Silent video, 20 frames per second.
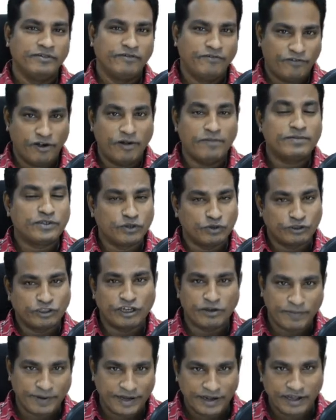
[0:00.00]
from
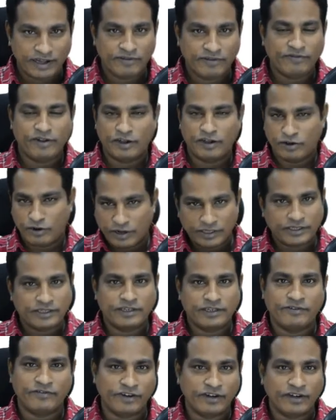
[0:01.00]
social media
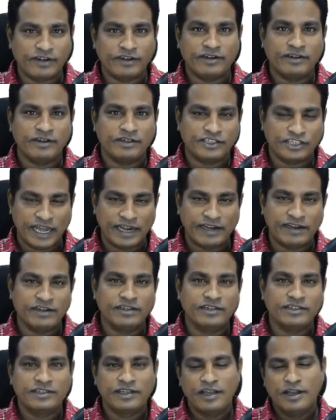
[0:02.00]
across different
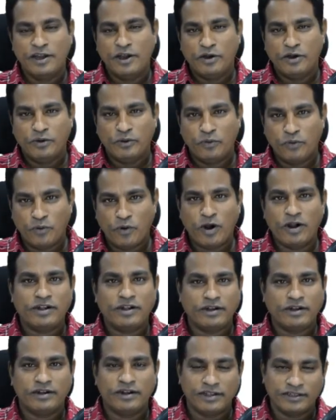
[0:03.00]
channels.
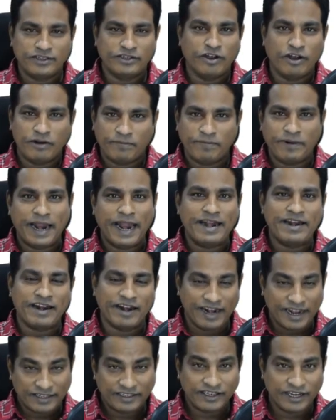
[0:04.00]
What does your brand
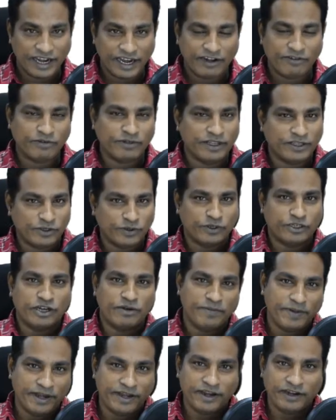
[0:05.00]
resonate with the
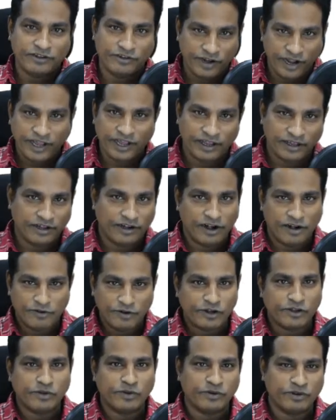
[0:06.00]
social media today
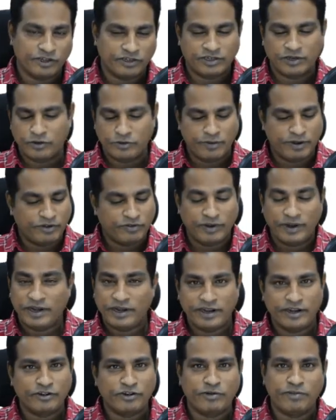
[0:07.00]
around you? It could be
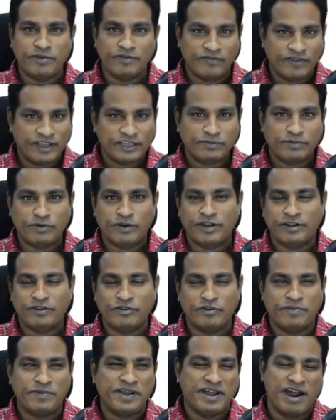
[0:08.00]
Twitter, it could be Facebook,
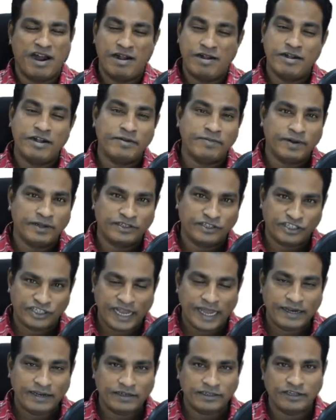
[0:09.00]
it could be 100 plus
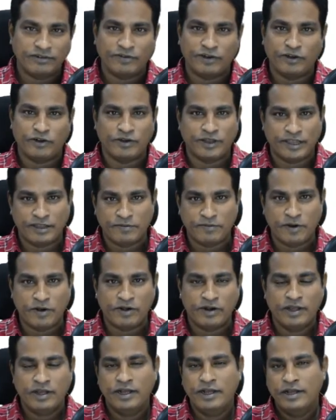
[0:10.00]
channels that we're talking about.